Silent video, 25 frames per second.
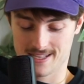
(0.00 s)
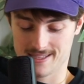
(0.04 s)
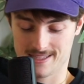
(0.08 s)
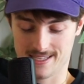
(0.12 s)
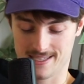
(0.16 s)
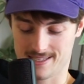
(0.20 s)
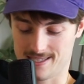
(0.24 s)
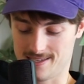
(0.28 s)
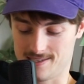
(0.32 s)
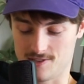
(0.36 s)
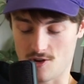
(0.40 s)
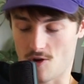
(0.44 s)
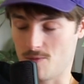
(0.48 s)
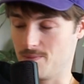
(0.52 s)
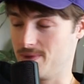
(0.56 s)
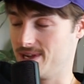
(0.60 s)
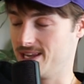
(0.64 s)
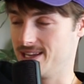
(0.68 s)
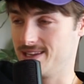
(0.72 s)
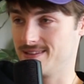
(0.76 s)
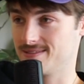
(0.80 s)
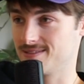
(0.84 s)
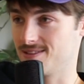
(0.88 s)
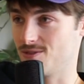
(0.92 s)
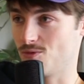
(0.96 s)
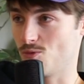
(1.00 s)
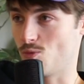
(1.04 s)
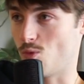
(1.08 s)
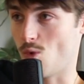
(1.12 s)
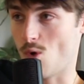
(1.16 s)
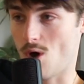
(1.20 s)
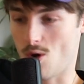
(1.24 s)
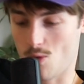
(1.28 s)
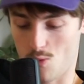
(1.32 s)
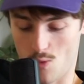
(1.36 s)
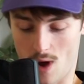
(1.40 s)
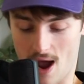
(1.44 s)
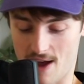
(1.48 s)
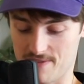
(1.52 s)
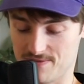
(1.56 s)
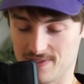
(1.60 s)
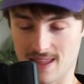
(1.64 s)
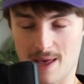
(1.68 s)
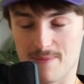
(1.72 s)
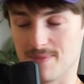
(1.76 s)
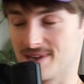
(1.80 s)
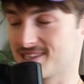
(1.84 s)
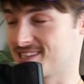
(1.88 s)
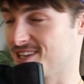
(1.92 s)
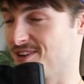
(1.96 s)
this is not me, what I've
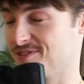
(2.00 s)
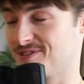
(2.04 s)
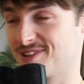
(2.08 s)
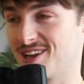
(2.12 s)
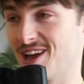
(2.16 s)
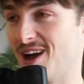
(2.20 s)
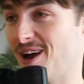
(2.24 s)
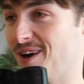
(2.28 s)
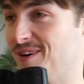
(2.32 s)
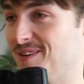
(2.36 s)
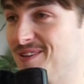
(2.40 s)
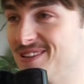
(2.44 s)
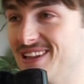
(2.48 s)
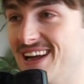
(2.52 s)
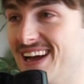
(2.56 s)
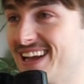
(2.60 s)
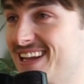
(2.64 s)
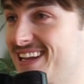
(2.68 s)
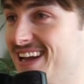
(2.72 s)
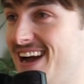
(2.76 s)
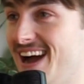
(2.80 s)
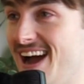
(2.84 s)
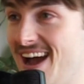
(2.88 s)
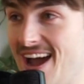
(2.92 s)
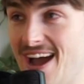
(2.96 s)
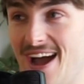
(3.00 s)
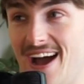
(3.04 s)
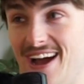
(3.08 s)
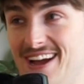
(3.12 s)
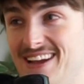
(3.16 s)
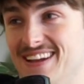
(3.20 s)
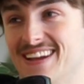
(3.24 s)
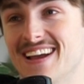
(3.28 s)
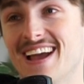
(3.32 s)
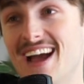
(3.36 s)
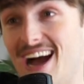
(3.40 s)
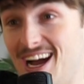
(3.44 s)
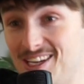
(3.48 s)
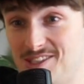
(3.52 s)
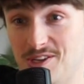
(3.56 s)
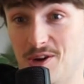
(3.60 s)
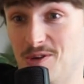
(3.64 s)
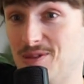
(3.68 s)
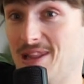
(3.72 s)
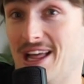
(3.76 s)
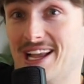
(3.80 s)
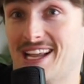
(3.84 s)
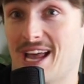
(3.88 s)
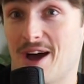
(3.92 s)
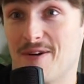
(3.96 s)
let myself go, like, mm. I
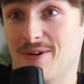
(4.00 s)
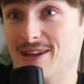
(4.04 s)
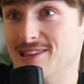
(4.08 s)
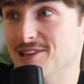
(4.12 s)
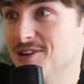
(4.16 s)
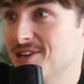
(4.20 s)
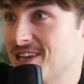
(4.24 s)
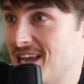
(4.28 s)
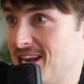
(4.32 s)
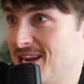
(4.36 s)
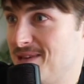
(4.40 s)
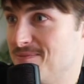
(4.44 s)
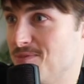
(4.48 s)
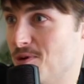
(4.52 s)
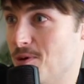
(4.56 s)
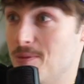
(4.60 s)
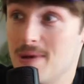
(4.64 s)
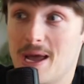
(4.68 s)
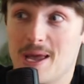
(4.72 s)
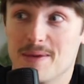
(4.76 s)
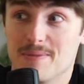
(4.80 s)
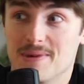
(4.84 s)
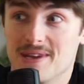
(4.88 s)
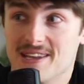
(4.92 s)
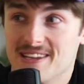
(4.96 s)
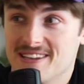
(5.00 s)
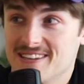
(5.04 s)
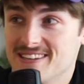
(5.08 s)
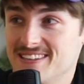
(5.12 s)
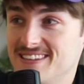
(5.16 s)
don't like how I look anymore, maybe?